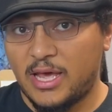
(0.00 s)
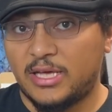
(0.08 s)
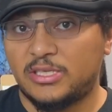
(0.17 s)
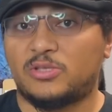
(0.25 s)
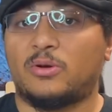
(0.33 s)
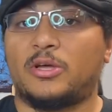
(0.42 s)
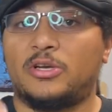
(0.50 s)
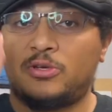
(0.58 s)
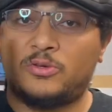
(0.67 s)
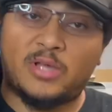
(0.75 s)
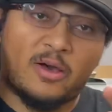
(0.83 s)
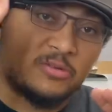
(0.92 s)
So I'm gonna
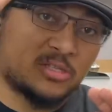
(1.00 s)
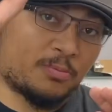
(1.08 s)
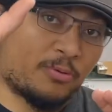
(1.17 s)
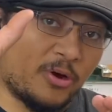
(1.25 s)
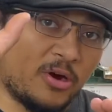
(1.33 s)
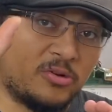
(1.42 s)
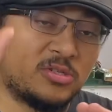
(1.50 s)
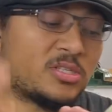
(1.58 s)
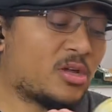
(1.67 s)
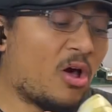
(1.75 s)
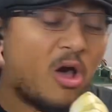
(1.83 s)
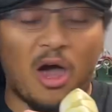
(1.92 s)
do, that was the
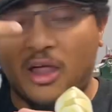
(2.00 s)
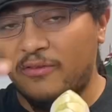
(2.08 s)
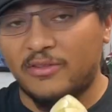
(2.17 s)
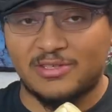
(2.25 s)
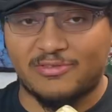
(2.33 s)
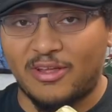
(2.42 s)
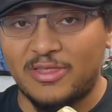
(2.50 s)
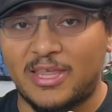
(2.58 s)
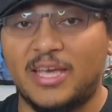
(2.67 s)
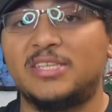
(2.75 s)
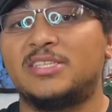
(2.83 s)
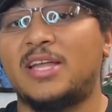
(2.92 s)
pros, all of those fun
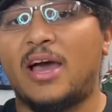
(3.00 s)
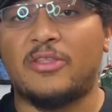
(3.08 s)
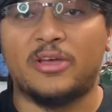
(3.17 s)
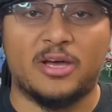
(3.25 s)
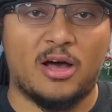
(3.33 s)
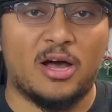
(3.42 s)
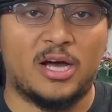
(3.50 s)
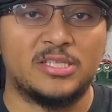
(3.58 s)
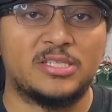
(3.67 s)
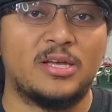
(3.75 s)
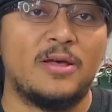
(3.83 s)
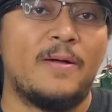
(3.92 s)
things, now the
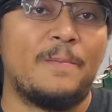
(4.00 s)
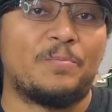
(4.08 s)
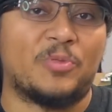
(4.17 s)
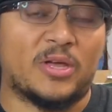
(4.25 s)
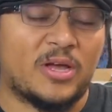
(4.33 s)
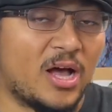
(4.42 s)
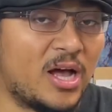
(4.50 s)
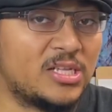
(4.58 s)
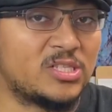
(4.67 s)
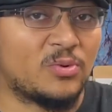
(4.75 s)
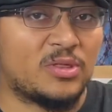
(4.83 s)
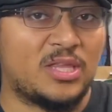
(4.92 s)
cons. The
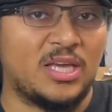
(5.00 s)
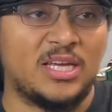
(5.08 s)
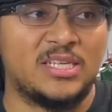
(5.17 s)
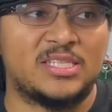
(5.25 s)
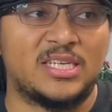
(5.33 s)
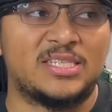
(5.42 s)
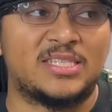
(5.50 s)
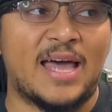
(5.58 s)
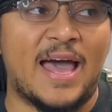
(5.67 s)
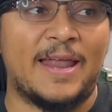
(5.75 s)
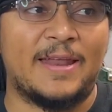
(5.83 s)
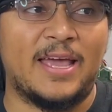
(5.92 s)
cons with these is
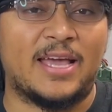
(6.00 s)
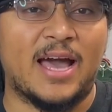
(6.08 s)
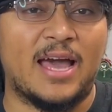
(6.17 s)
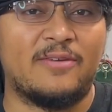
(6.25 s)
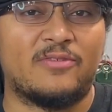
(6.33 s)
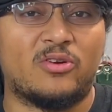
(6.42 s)
that it kind of